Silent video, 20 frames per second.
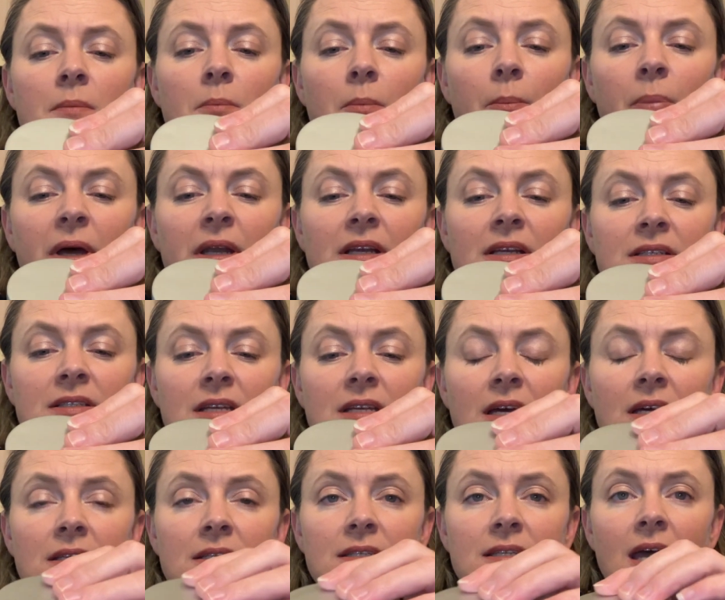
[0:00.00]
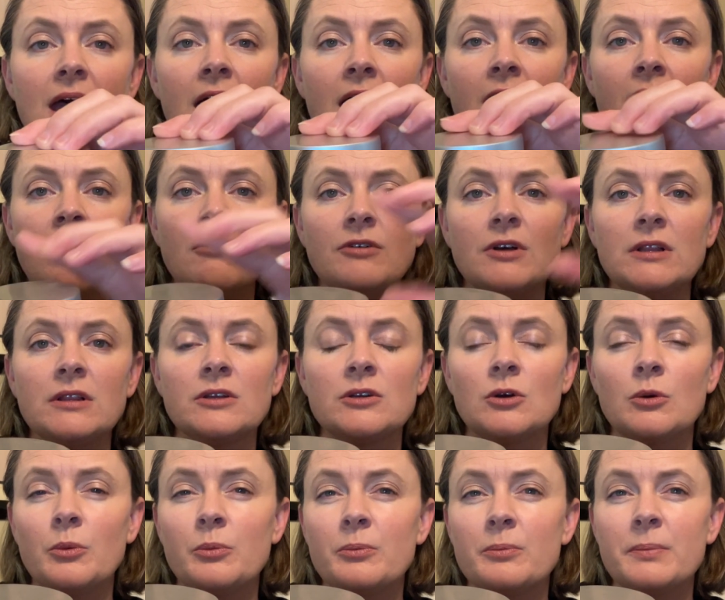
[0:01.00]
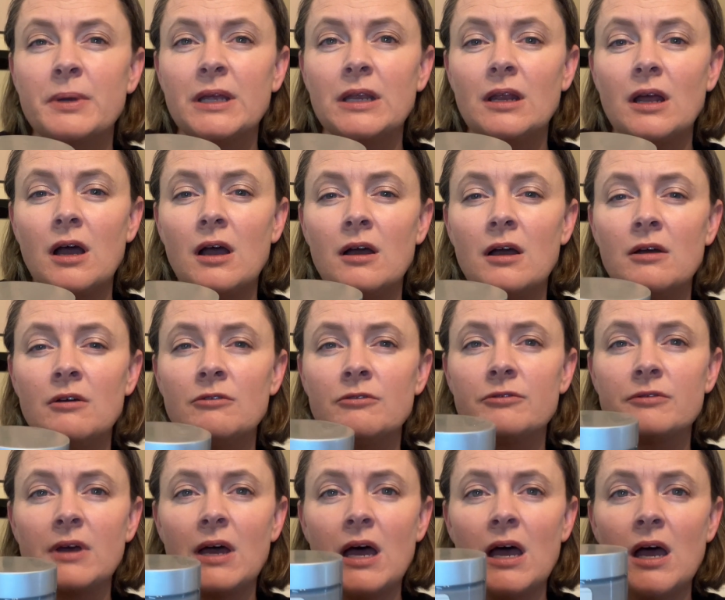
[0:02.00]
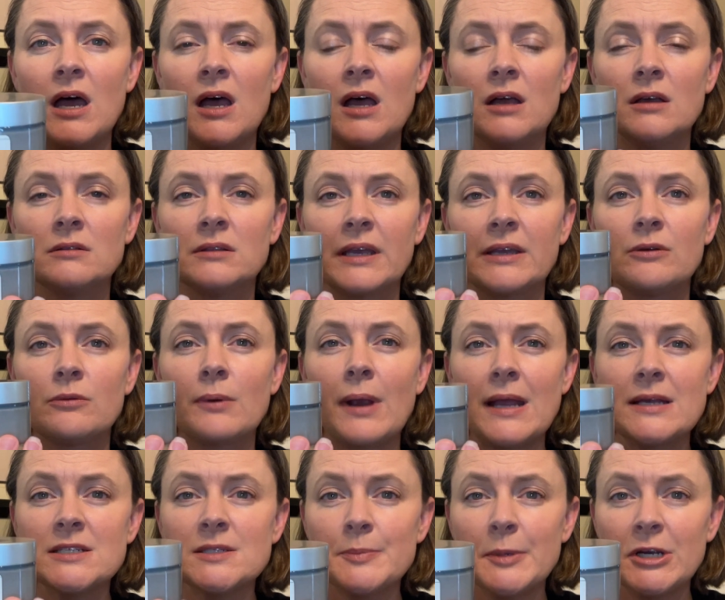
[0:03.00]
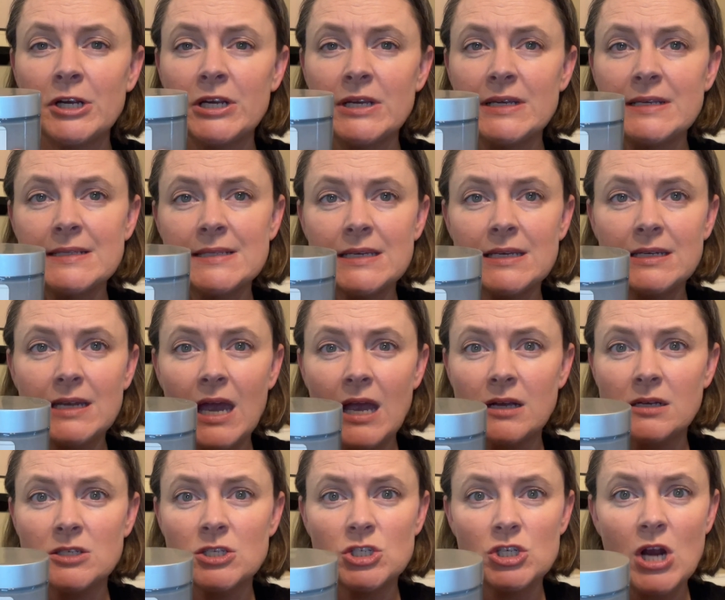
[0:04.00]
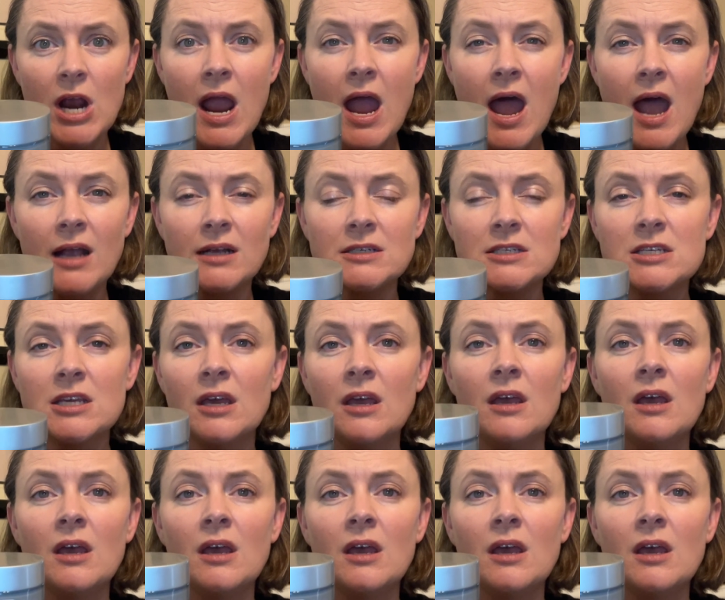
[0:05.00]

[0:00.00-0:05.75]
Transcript: But it does have a little bit of raspberry seed extract.